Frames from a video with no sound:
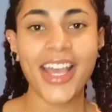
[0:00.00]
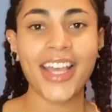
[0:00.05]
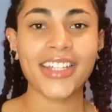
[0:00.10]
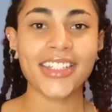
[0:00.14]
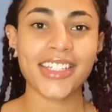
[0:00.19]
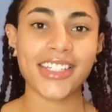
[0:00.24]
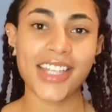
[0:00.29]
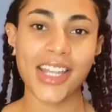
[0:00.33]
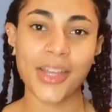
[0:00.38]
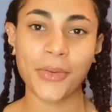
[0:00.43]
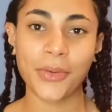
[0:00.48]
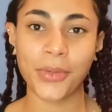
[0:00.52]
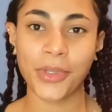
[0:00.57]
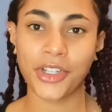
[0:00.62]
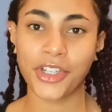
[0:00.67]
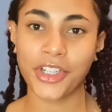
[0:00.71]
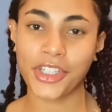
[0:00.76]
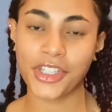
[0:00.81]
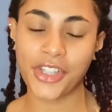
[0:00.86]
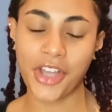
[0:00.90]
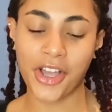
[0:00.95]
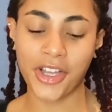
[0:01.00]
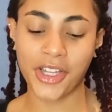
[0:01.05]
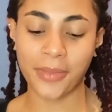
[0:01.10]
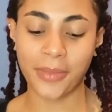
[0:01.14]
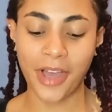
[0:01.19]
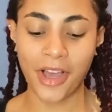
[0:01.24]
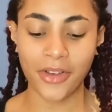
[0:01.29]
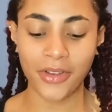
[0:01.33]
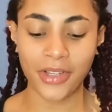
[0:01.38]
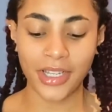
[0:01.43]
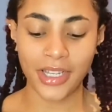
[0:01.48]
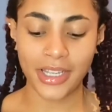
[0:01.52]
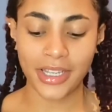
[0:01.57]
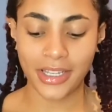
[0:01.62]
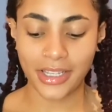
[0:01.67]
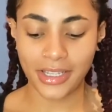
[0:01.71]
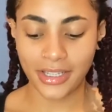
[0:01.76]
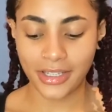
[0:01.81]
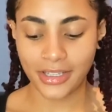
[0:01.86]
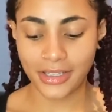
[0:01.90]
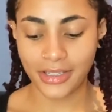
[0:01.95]
Today what we are going to talk about
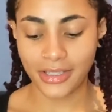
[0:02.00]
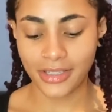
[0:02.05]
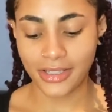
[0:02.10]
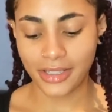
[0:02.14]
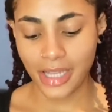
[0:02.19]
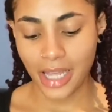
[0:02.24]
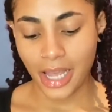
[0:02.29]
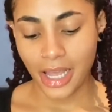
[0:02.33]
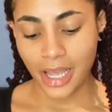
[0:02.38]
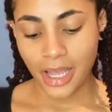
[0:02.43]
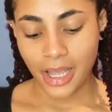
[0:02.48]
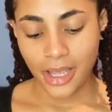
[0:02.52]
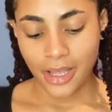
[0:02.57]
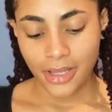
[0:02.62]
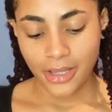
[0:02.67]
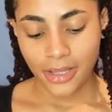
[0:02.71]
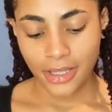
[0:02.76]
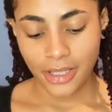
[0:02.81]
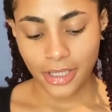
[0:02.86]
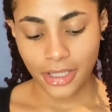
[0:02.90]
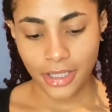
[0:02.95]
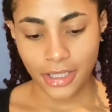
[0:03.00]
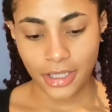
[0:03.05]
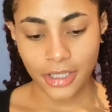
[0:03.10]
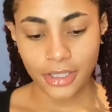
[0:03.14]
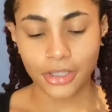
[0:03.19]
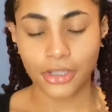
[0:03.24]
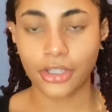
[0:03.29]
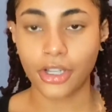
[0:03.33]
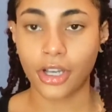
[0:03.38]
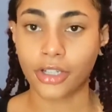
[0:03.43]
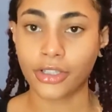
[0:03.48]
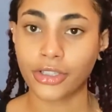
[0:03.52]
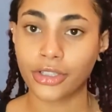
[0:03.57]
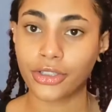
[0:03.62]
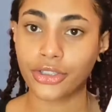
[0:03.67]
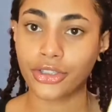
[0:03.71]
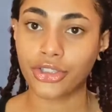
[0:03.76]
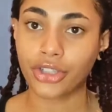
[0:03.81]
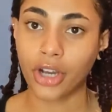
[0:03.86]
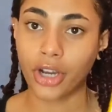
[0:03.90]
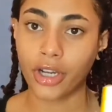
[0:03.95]
is the Dr.
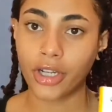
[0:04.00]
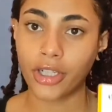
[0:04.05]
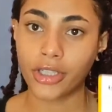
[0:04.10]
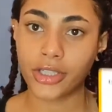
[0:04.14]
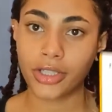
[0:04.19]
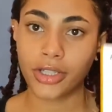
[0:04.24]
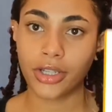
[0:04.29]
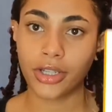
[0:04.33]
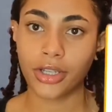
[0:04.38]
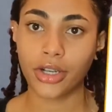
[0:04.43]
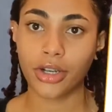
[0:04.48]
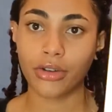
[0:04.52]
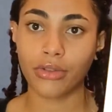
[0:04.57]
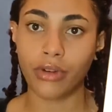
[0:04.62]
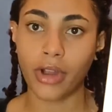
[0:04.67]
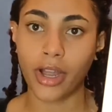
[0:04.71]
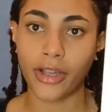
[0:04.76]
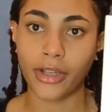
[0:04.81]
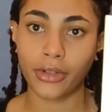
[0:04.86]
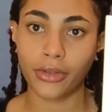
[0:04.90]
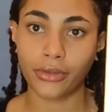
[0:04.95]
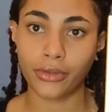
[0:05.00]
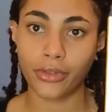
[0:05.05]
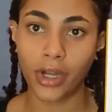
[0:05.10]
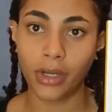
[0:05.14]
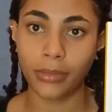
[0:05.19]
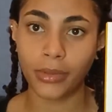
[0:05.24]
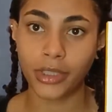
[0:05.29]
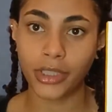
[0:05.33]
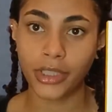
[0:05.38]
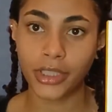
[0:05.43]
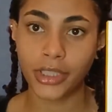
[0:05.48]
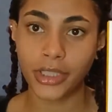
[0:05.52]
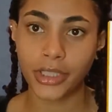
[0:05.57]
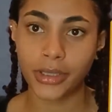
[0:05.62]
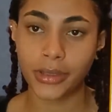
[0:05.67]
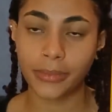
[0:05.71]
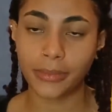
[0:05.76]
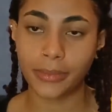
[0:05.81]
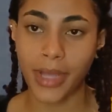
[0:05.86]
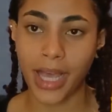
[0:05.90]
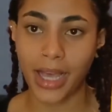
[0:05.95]
Jart Cryo
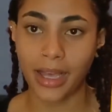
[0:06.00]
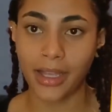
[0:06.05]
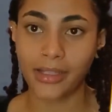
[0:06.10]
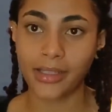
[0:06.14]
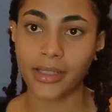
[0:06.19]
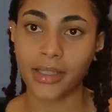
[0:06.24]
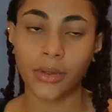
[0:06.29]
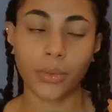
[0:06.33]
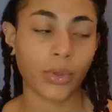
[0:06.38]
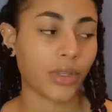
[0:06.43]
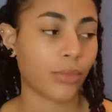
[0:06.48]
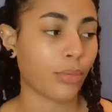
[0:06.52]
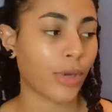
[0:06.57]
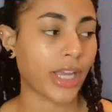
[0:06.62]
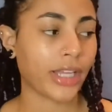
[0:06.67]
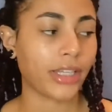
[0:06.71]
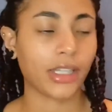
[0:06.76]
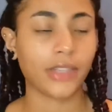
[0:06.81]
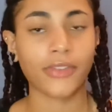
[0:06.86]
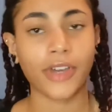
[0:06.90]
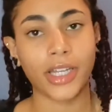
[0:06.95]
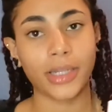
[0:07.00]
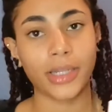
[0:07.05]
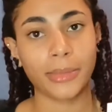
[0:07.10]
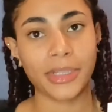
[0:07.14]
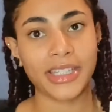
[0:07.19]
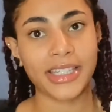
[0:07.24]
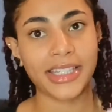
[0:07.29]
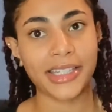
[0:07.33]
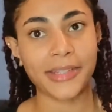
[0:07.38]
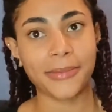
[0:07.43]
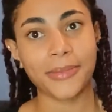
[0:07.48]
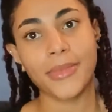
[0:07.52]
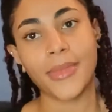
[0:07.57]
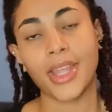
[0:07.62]
Rubber Mask with Brightening Vitamin C.